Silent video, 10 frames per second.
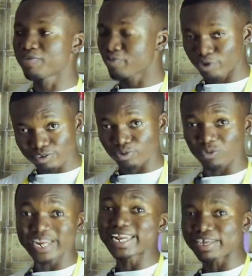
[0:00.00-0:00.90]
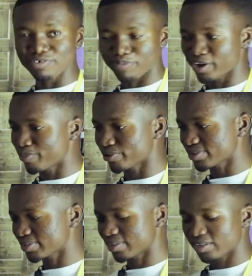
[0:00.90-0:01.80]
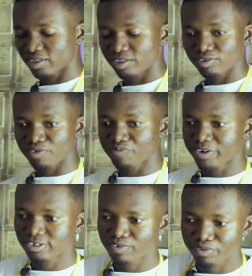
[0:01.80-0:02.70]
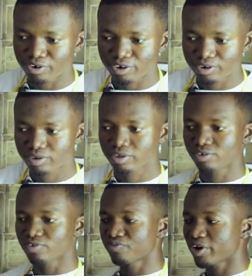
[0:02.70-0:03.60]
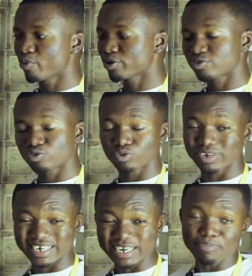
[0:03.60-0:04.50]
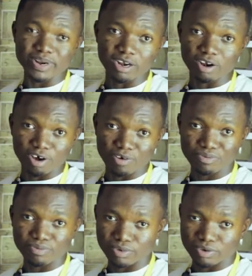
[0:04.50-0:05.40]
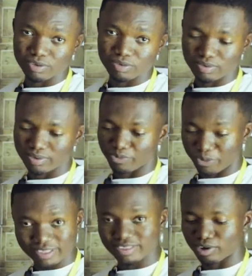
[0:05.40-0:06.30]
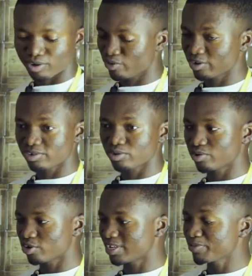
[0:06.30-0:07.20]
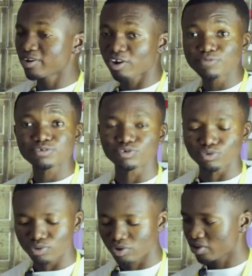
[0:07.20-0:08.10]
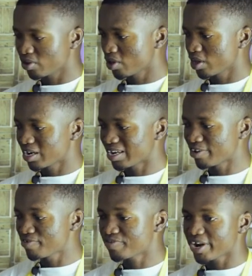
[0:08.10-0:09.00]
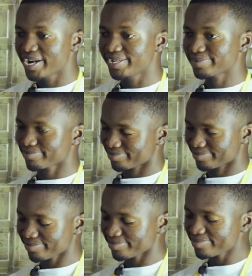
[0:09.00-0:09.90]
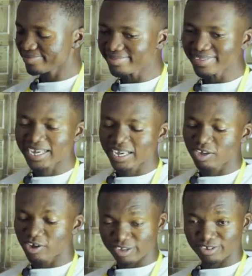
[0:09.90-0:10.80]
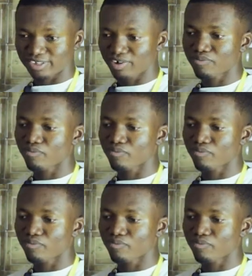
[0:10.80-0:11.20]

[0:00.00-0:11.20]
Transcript: If you want to really live your purpose. So first of all, you find what you deeply in love with, or what you deeply love to do. Then you find, you ask yourself,